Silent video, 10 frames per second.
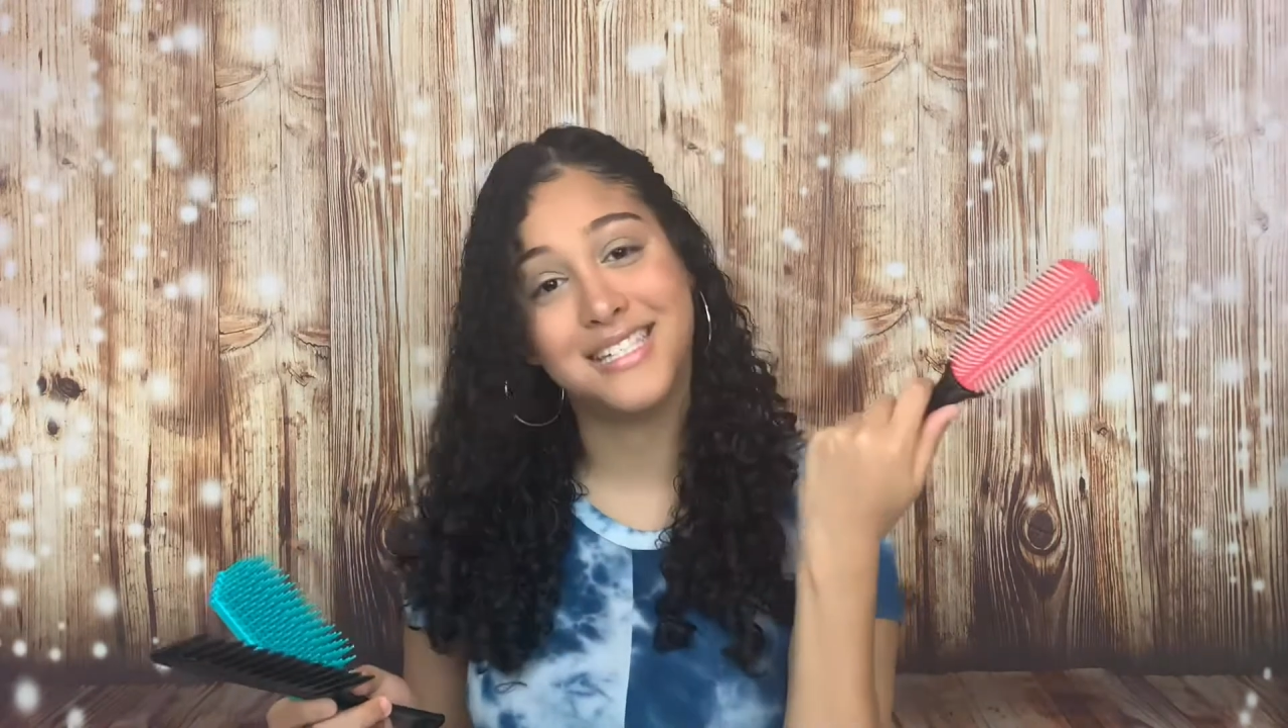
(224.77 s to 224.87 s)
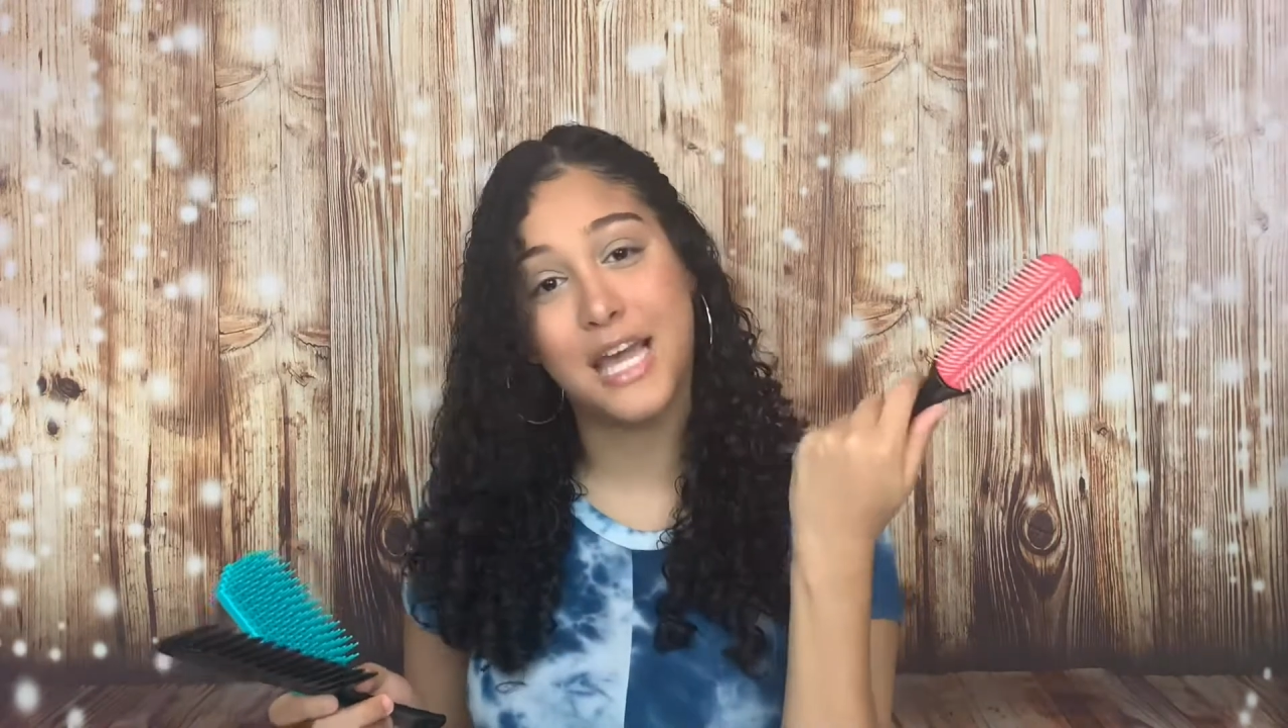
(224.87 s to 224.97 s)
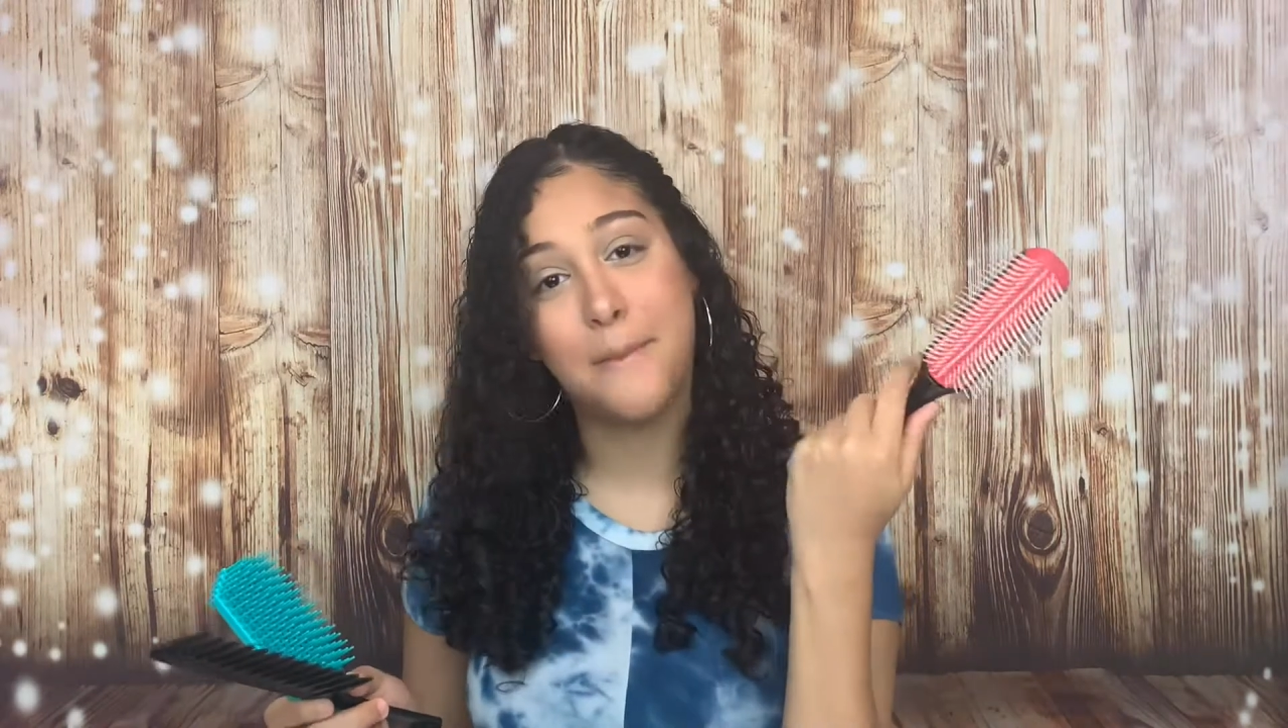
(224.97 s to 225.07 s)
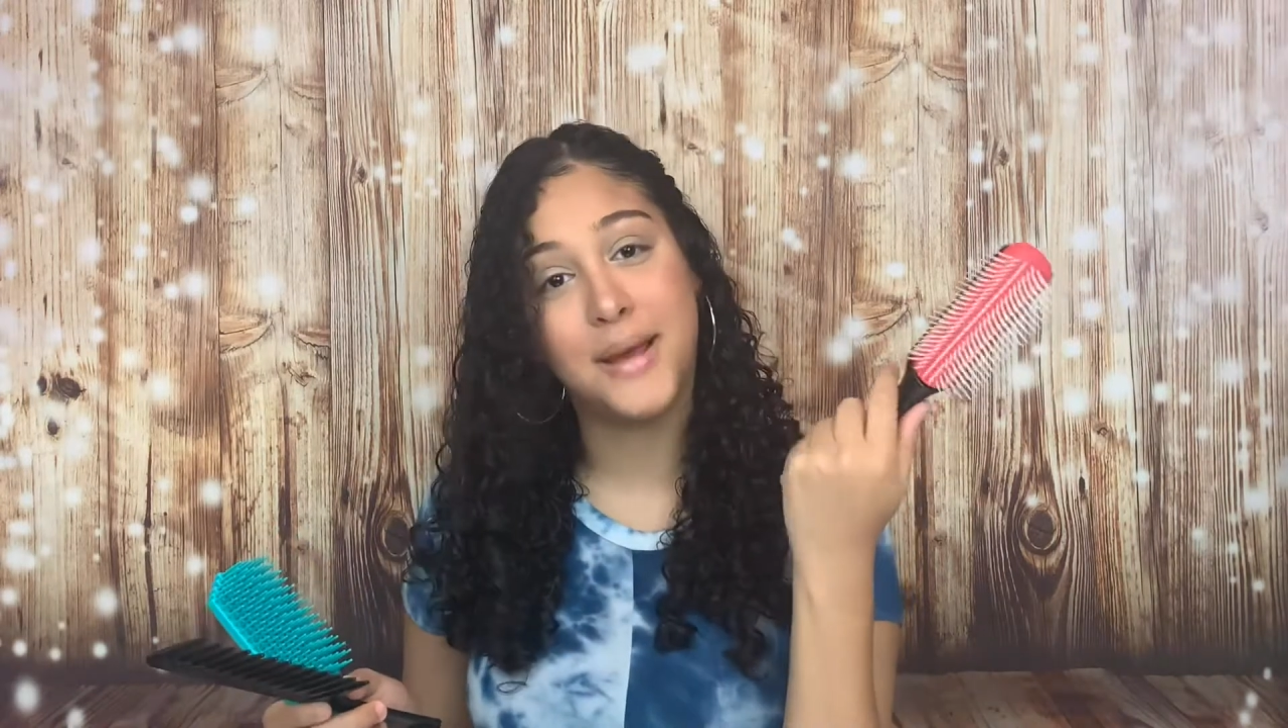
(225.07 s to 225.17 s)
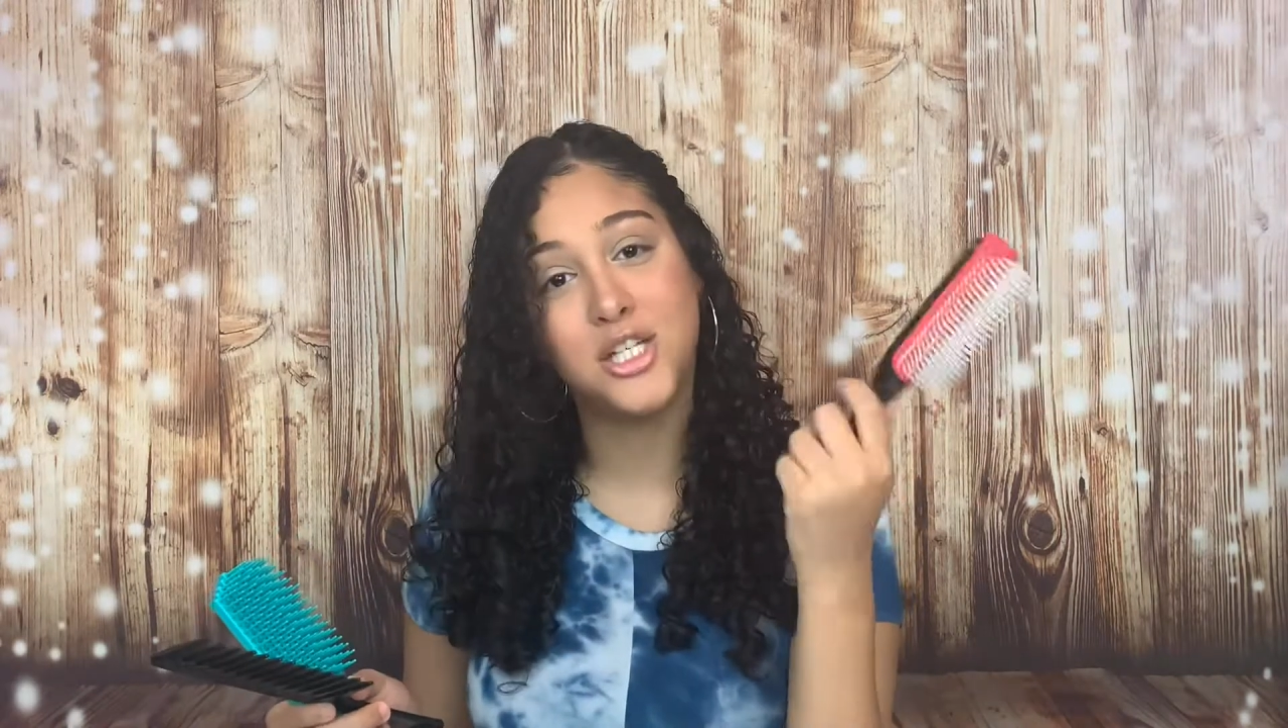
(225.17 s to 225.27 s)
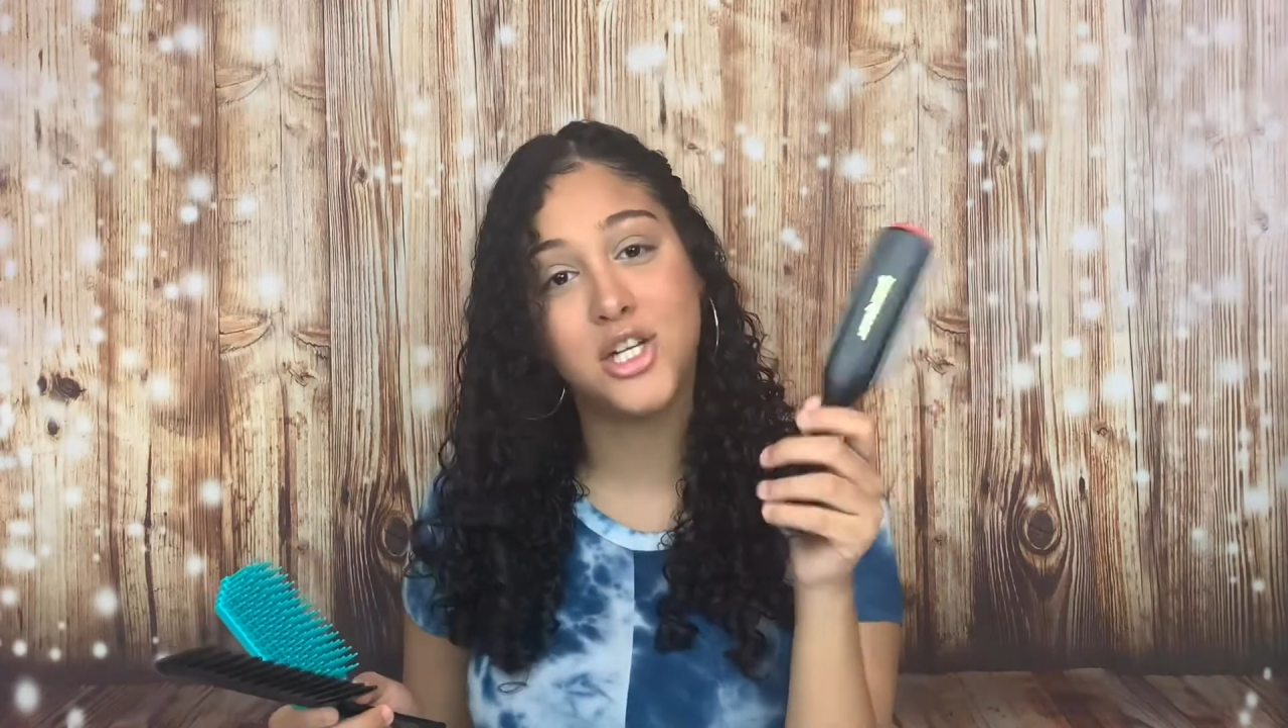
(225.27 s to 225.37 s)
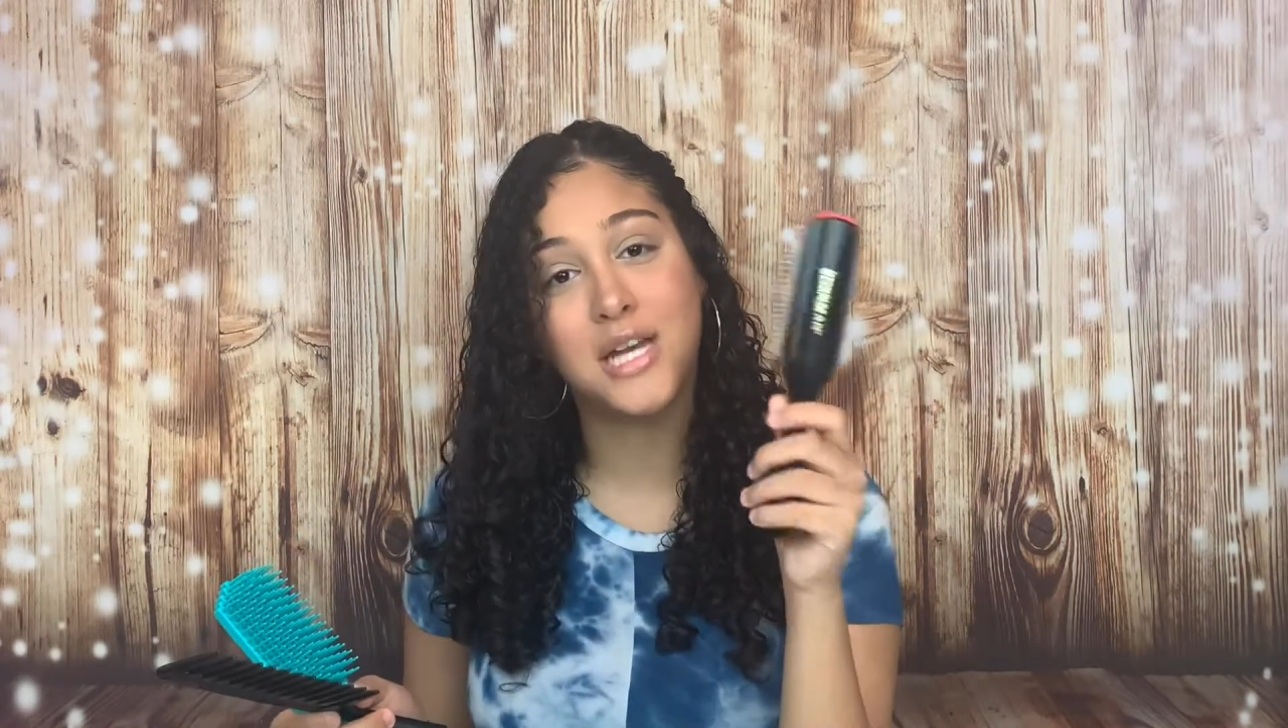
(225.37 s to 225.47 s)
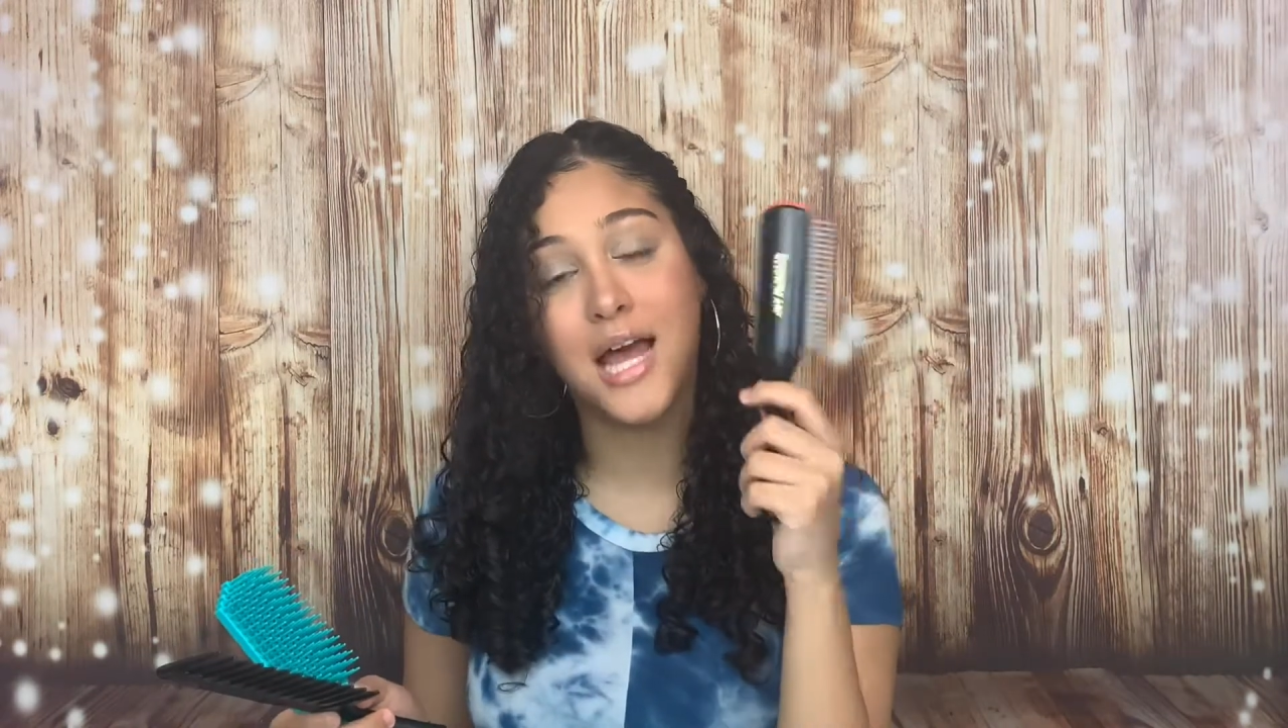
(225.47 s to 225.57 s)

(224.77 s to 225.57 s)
get mentioned.